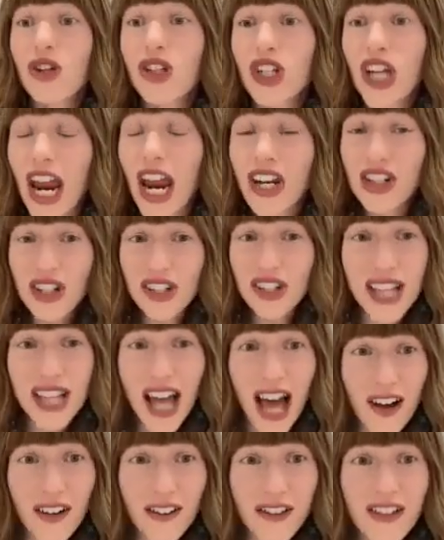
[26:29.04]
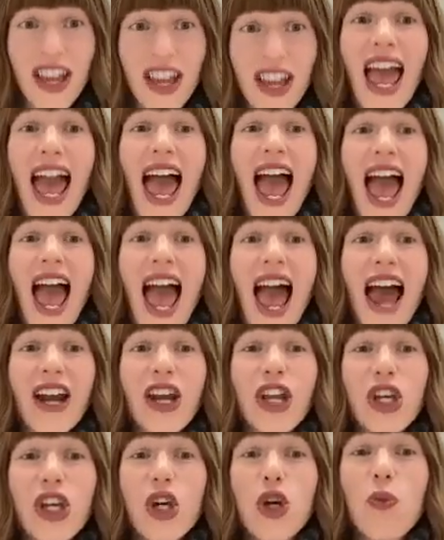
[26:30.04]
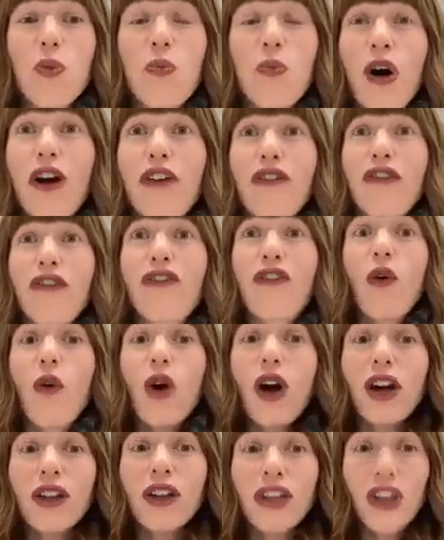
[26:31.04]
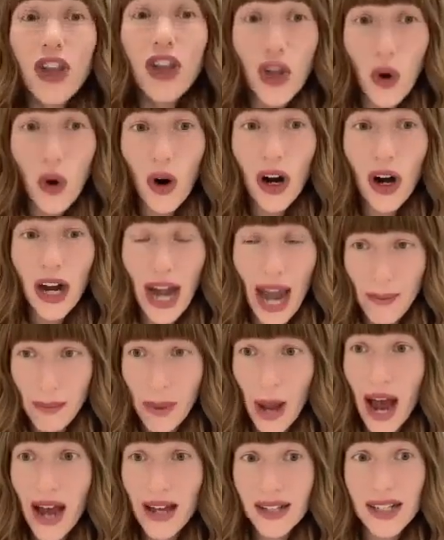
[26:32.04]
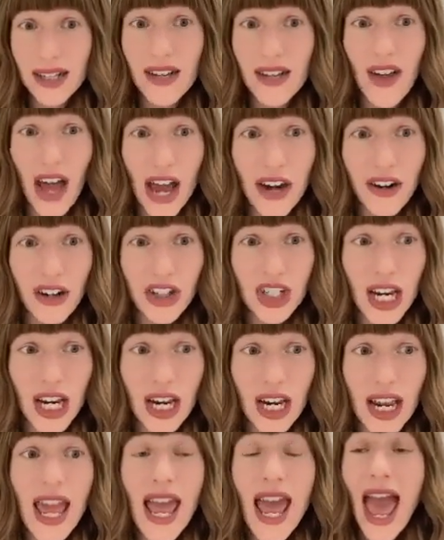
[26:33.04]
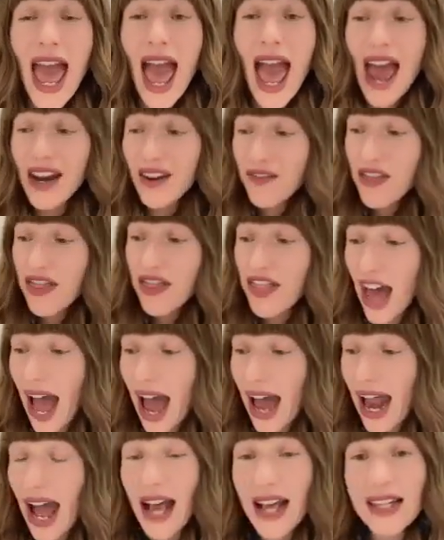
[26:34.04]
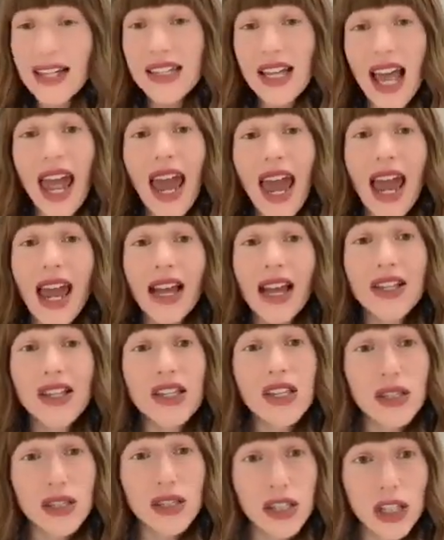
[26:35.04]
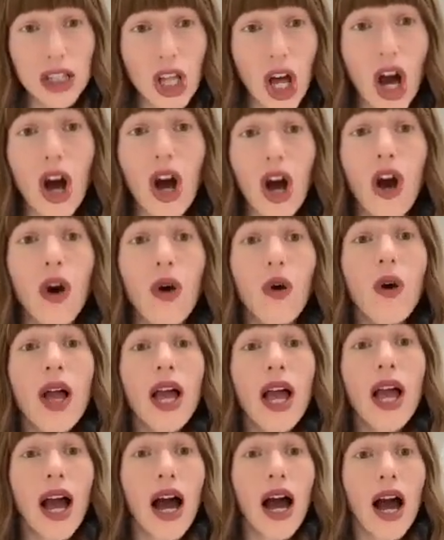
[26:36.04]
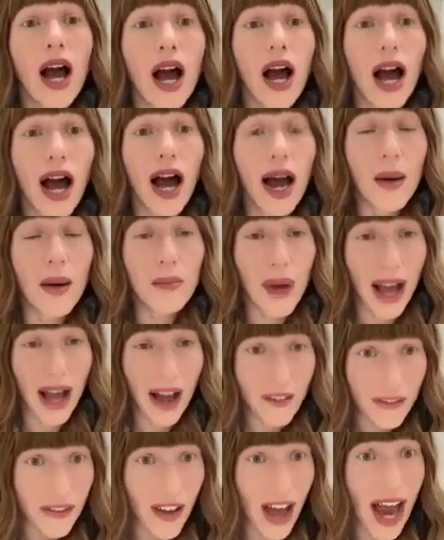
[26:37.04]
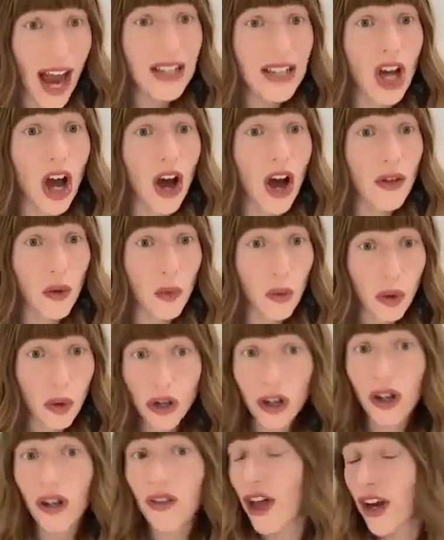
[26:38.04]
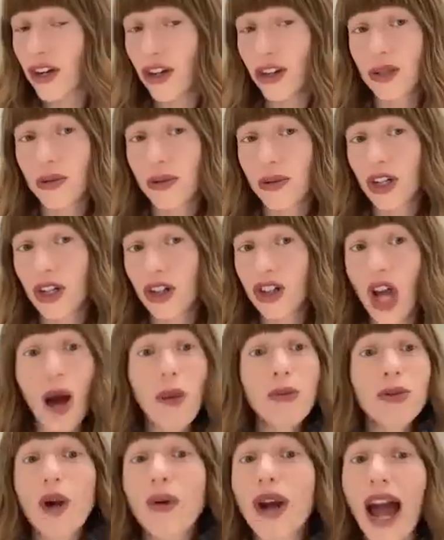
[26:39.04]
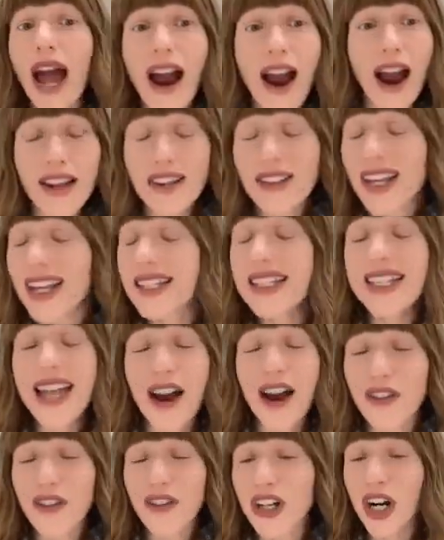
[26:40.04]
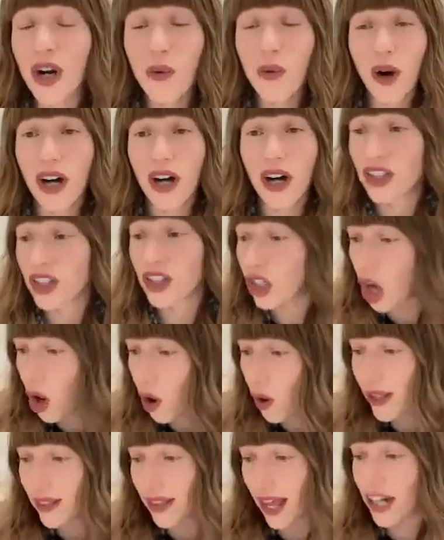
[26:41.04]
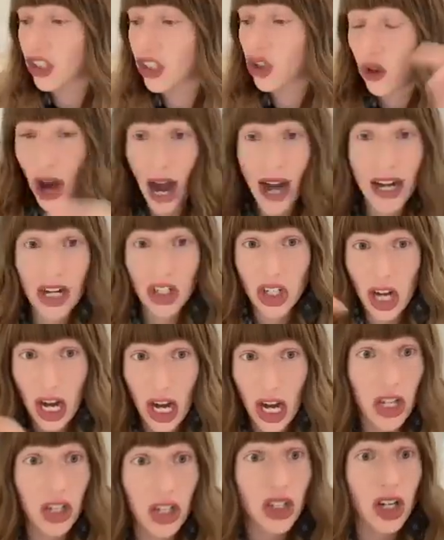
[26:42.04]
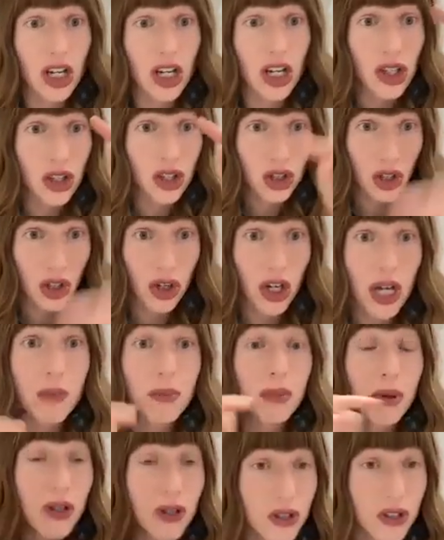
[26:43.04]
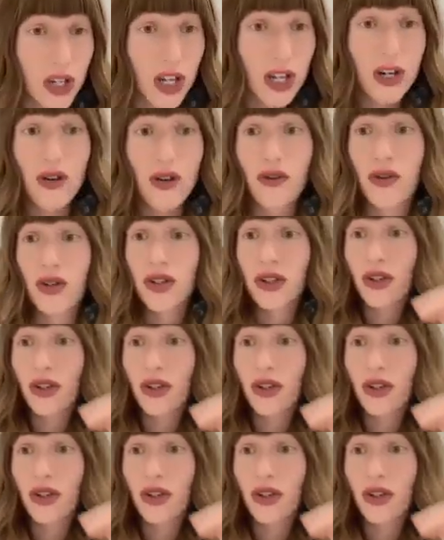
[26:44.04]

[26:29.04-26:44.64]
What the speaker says: You change yourself and you put forth your positive energy. And if that has a slow effect on the world, then you're doing your job. It's never going to work to go and like try to change a certain person or a